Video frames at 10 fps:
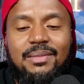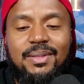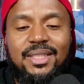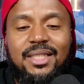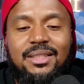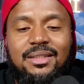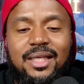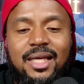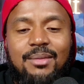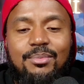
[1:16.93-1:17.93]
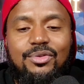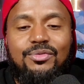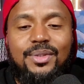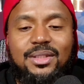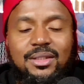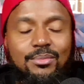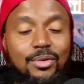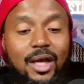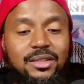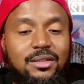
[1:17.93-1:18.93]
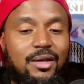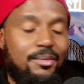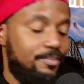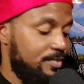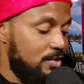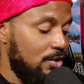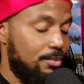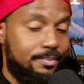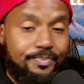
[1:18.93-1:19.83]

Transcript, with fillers: expectations and improvements in process." All right. So,